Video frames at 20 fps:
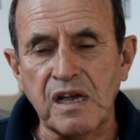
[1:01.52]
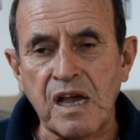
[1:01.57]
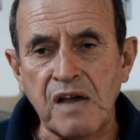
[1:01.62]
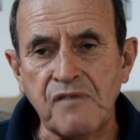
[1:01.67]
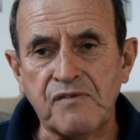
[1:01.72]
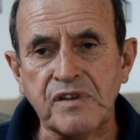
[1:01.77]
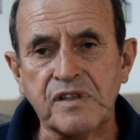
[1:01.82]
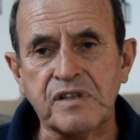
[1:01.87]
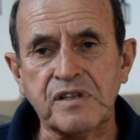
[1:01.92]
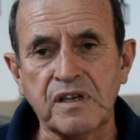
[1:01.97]

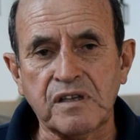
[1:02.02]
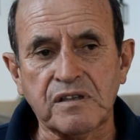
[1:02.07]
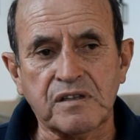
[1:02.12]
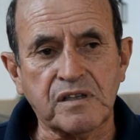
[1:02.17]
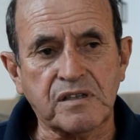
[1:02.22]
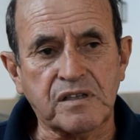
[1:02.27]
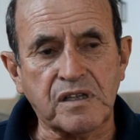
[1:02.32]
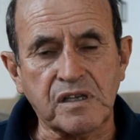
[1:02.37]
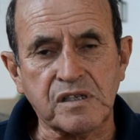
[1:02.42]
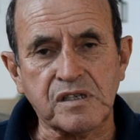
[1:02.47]

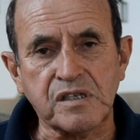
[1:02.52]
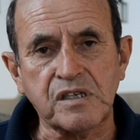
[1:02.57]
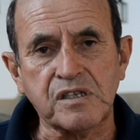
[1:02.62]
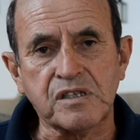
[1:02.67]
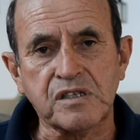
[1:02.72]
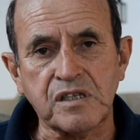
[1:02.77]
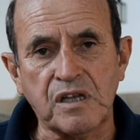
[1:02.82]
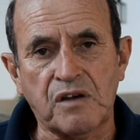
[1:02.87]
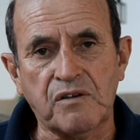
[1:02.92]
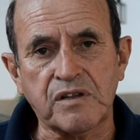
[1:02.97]
everything that
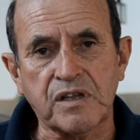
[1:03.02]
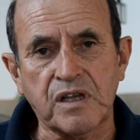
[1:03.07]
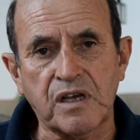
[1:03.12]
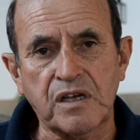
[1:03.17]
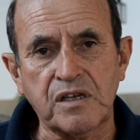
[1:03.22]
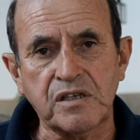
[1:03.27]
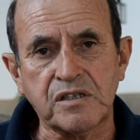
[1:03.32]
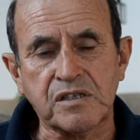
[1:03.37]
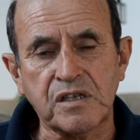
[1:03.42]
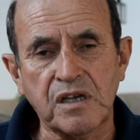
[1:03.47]
exists
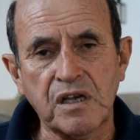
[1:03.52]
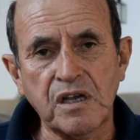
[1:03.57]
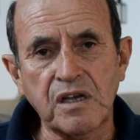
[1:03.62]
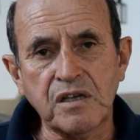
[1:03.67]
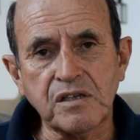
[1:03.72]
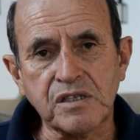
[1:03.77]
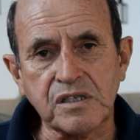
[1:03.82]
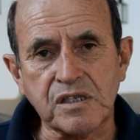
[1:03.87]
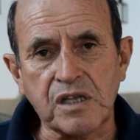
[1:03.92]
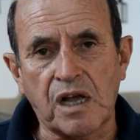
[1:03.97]
nowadays
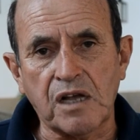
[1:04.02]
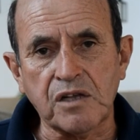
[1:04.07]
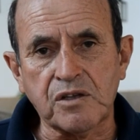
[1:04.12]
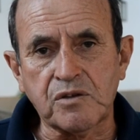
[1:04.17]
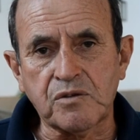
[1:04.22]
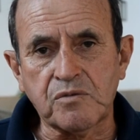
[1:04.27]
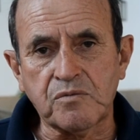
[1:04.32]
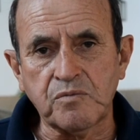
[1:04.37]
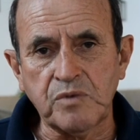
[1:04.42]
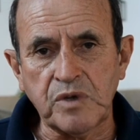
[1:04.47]

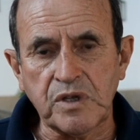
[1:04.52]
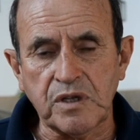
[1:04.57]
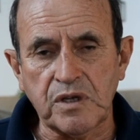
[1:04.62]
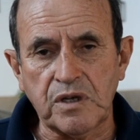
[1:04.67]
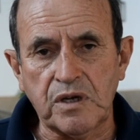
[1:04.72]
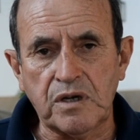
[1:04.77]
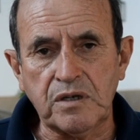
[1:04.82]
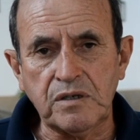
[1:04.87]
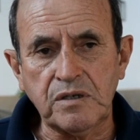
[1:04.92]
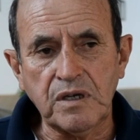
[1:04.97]
start
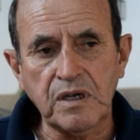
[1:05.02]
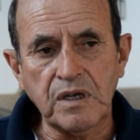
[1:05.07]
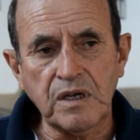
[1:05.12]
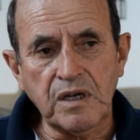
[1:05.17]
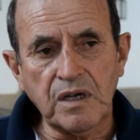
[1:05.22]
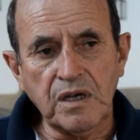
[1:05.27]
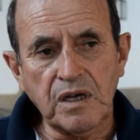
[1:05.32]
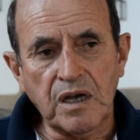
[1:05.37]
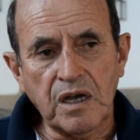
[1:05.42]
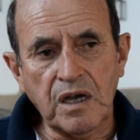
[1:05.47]
with her,
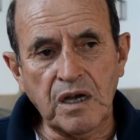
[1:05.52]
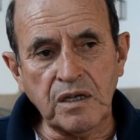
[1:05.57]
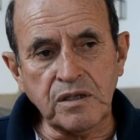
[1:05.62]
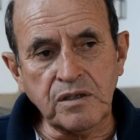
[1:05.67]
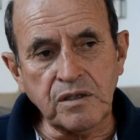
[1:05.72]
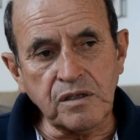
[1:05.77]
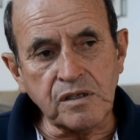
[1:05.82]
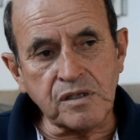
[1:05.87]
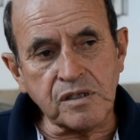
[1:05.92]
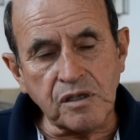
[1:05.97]

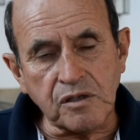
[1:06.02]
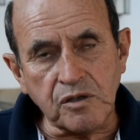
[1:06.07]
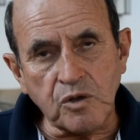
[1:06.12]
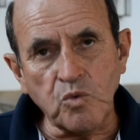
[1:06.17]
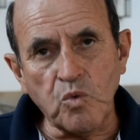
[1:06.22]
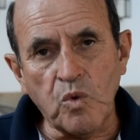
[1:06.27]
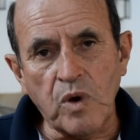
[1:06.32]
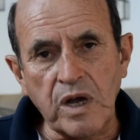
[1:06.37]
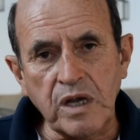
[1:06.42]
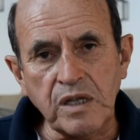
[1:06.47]
and in a
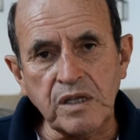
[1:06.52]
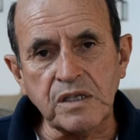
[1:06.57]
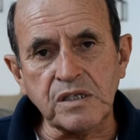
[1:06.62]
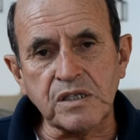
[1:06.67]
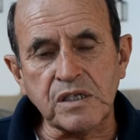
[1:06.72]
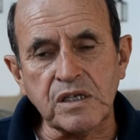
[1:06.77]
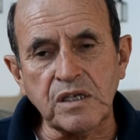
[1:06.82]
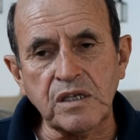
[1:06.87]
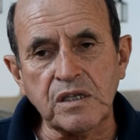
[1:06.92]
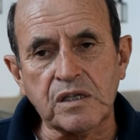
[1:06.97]
certain way
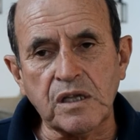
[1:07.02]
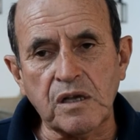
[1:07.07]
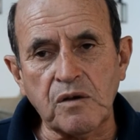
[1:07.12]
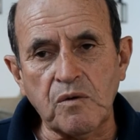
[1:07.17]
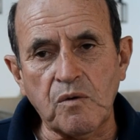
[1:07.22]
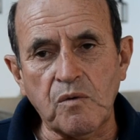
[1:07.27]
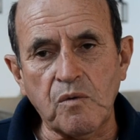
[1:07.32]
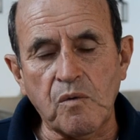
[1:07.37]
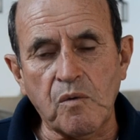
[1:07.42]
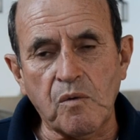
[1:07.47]
this
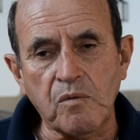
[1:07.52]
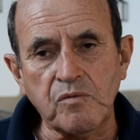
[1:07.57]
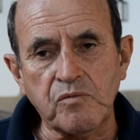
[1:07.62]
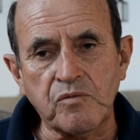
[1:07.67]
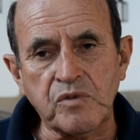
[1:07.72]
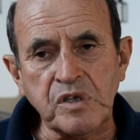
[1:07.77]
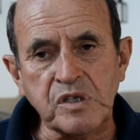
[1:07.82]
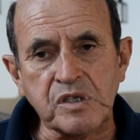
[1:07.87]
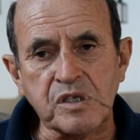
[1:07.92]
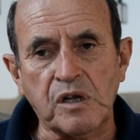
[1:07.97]
Quinta
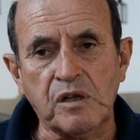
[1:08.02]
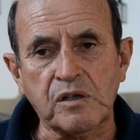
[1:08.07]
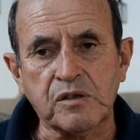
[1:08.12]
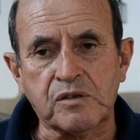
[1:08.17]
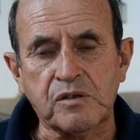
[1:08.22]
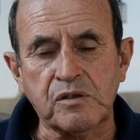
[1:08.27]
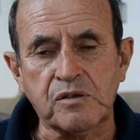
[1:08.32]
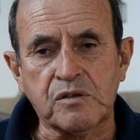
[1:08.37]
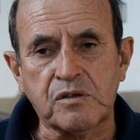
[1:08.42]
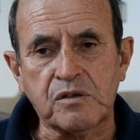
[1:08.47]

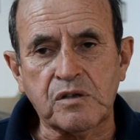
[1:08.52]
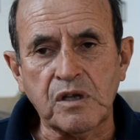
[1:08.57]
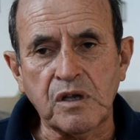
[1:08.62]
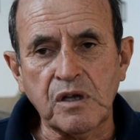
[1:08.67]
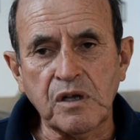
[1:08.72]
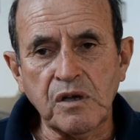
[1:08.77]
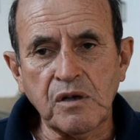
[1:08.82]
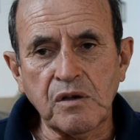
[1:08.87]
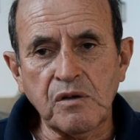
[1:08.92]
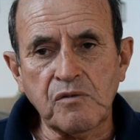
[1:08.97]
resulted
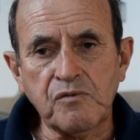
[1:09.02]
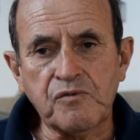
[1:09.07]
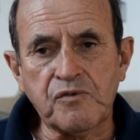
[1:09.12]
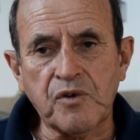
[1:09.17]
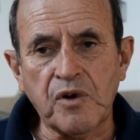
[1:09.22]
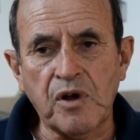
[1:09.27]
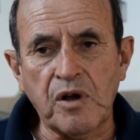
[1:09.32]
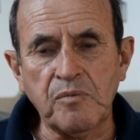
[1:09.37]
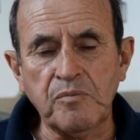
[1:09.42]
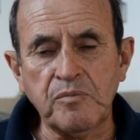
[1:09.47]

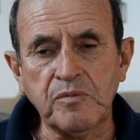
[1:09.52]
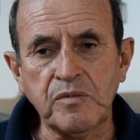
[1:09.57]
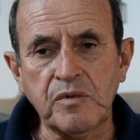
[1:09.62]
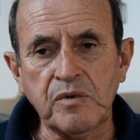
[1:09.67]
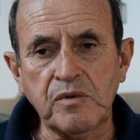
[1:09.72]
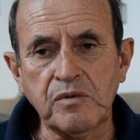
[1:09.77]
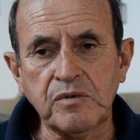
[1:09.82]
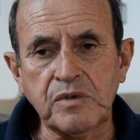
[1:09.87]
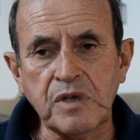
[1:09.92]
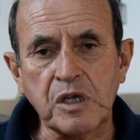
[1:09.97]

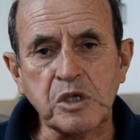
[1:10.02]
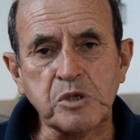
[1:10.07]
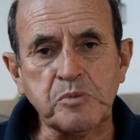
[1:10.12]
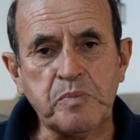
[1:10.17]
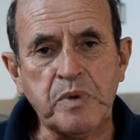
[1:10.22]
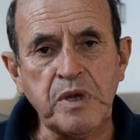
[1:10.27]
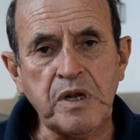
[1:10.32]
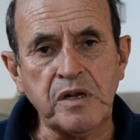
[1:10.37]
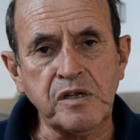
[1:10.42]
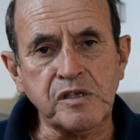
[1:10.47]
from the
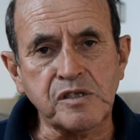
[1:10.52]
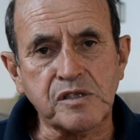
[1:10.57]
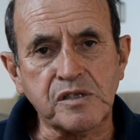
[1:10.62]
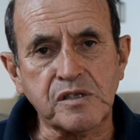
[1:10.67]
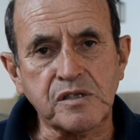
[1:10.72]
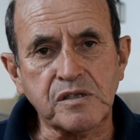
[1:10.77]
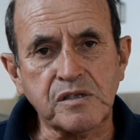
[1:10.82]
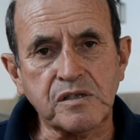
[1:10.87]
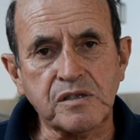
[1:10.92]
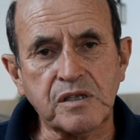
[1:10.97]

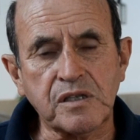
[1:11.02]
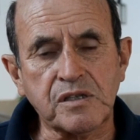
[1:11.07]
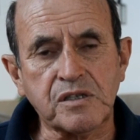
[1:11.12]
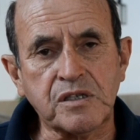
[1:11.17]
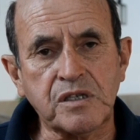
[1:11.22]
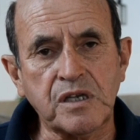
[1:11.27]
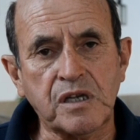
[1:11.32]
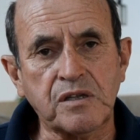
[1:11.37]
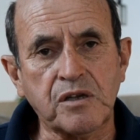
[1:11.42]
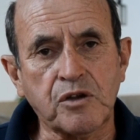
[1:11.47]
experience
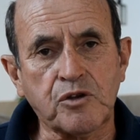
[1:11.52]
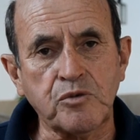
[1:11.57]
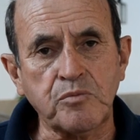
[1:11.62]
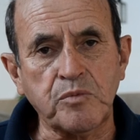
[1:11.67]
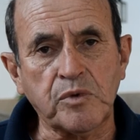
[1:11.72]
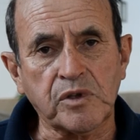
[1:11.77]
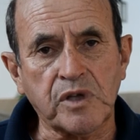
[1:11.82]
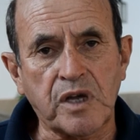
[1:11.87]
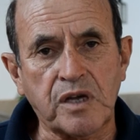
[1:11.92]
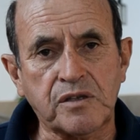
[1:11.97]
that she had
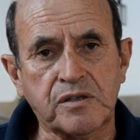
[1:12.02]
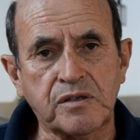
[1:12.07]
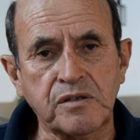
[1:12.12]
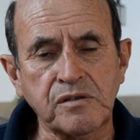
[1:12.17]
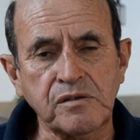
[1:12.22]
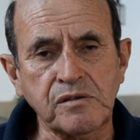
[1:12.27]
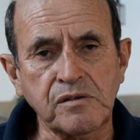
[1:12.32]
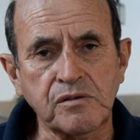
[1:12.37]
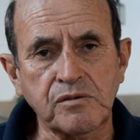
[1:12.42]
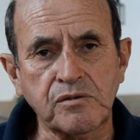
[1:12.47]

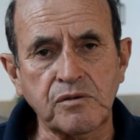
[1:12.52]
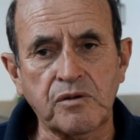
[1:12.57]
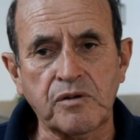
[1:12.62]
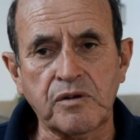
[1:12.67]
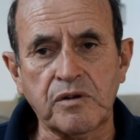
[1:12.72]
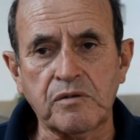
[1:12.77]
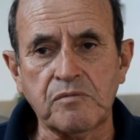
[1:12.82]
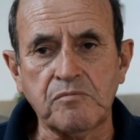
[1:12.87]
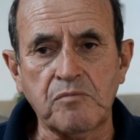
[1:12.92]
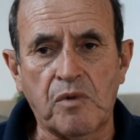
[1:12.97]
accumulating
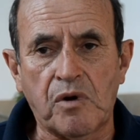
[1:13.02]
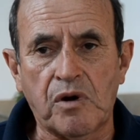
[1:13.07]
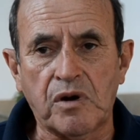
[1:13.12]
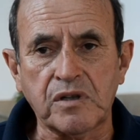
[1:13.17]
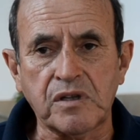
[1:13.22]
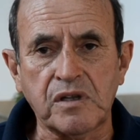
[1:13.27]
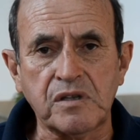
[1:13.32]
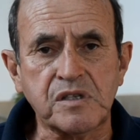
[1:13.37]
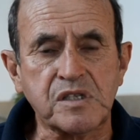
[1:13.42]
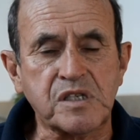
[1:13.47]
during
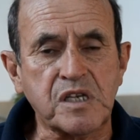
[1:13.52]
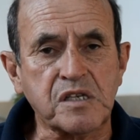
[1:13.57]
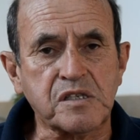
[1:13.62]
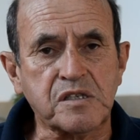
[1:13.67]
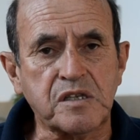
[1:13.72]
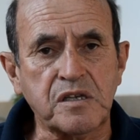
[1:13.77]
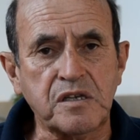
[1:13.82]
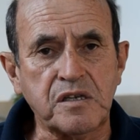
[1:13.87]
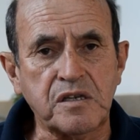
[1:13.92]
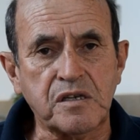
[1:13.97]
more than
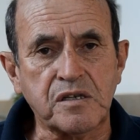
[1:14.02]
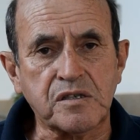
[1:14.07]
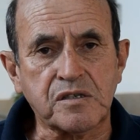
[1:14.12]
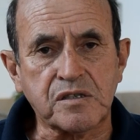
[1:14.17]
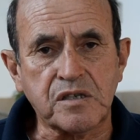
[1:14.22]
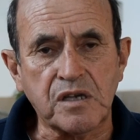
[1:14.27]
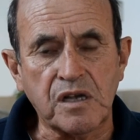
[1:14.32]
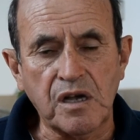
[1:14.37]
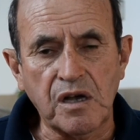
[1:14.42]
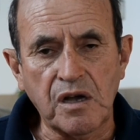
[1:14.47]
60
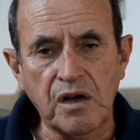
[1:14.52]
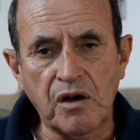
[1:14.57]
years